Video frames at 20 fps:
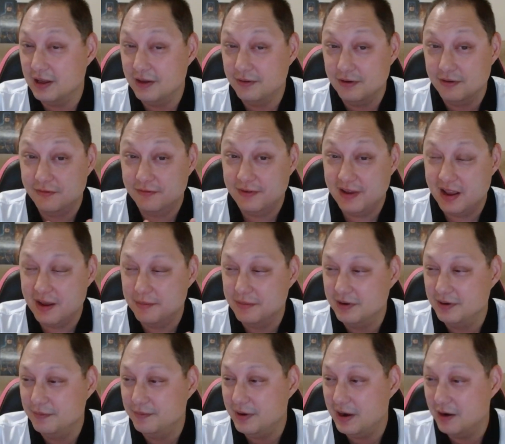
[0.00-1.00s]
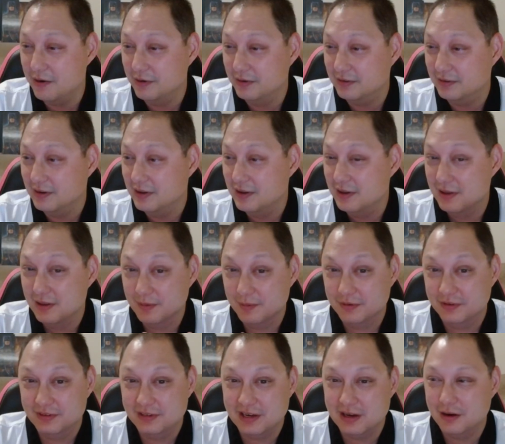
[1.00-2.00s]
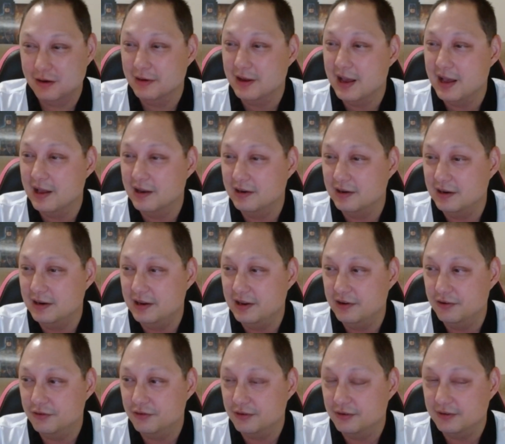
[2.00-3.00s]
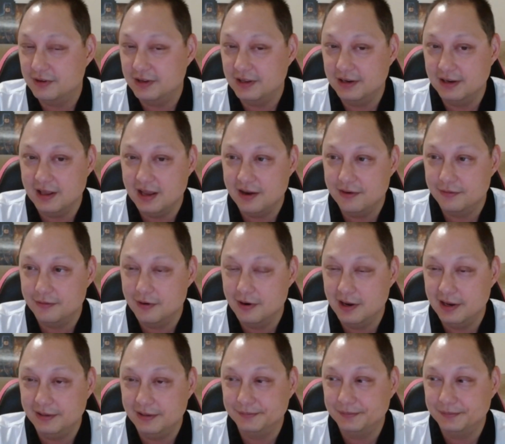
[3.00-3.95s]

Their parents themselves had an interesting life, right?